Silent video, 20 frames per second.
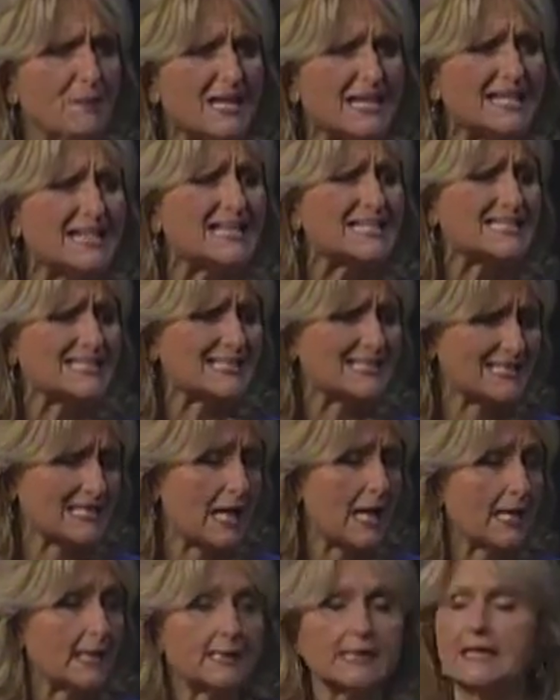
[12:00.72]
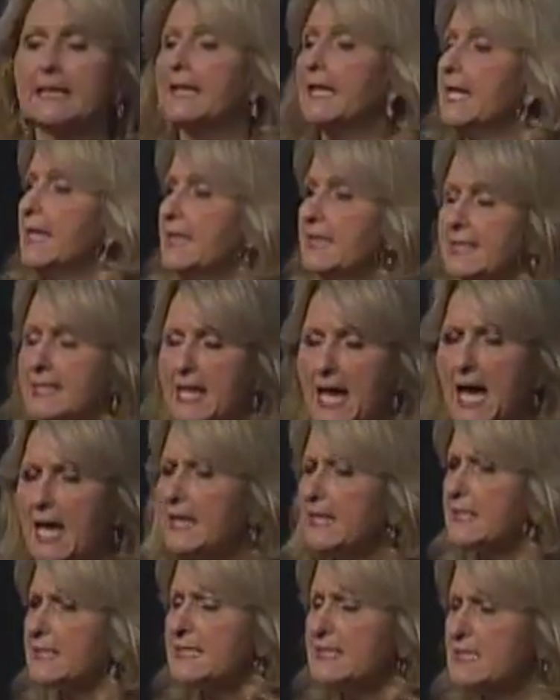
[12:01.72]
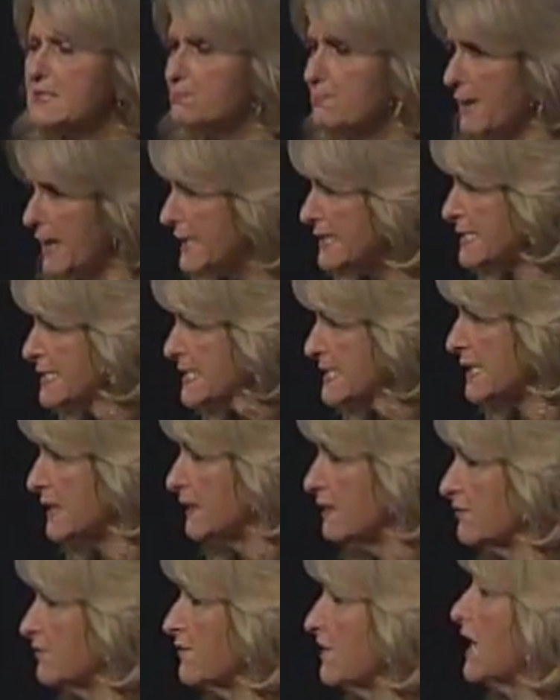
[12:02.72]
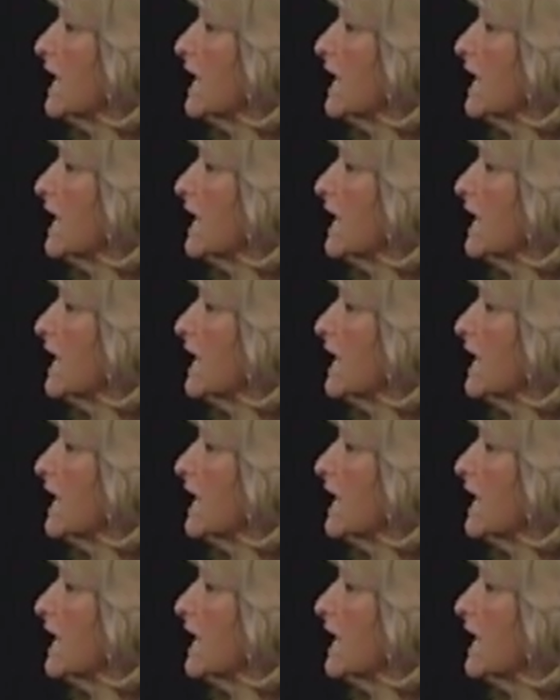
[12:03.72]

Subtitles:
big signing, not expensive,